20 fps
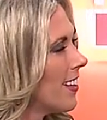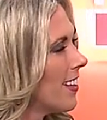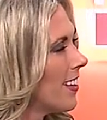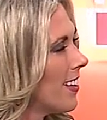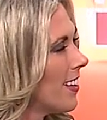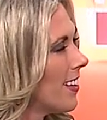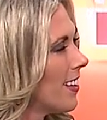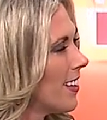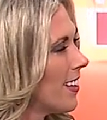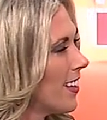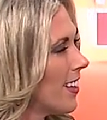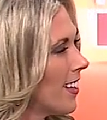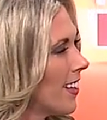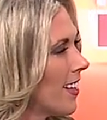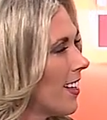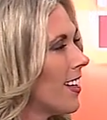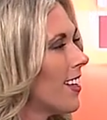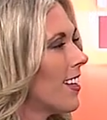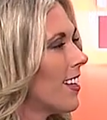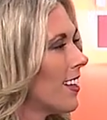
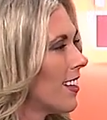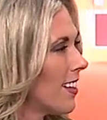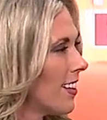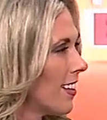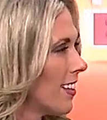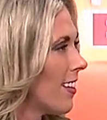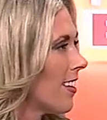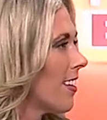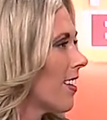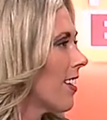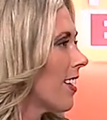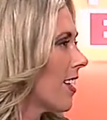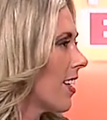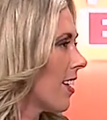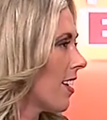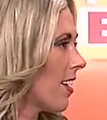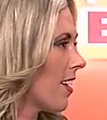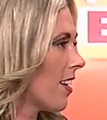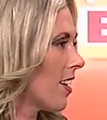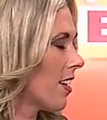
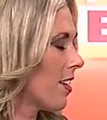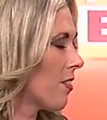The person shown says nothing.